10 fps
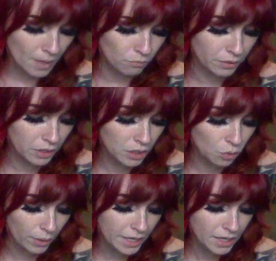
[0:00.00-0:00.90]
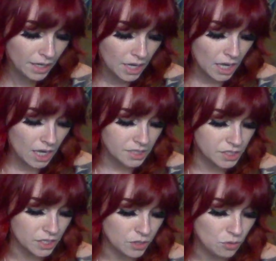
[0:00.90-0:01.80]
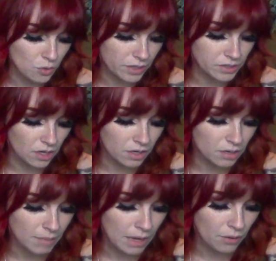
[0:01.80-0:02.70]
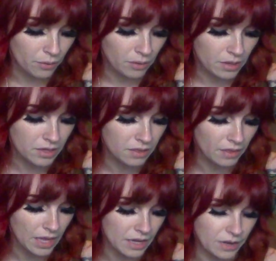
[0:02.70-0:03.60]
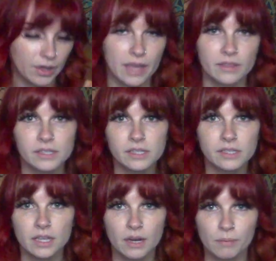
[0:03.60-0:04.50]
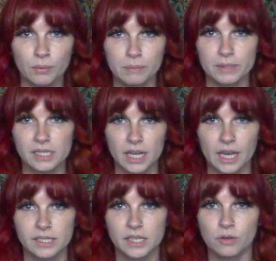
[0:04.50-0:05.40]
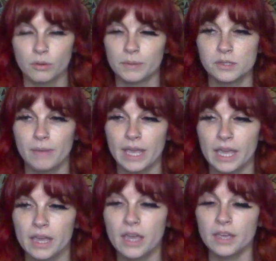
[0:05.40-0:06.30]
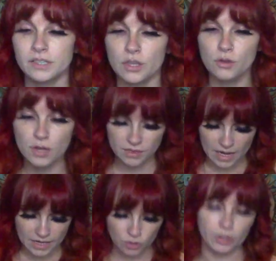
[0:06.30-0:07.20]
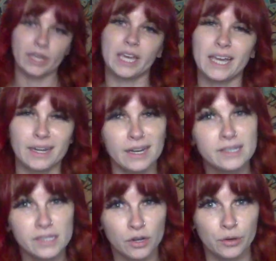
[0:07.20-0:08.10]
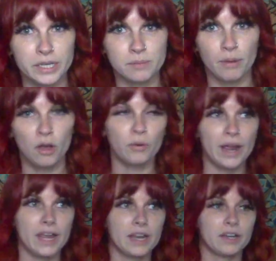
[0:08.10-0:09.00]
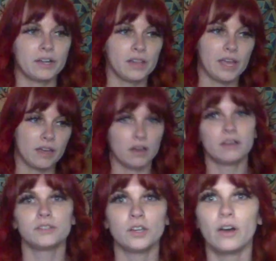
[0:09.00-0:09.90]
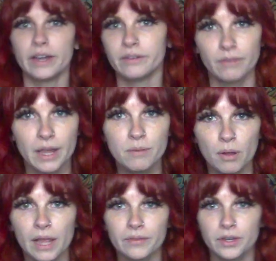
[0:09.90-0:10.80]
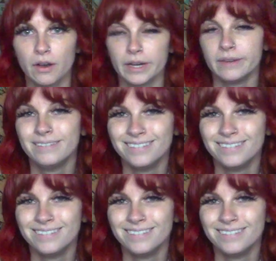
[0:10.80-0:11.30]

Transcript: really quick to talk about, like, okay, this is the number one mistake I see groomers making. So you get that Yorkie in and it's a grease ball, right? And you're like, ugh, Dawn, right? Pull out the Dawn.